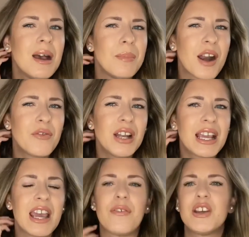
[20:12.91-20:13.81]
But I feel
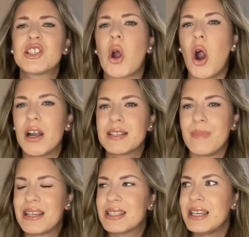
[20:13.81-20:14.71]
like if his car is
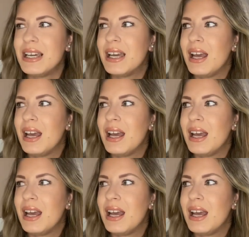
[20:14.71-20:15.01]
messy,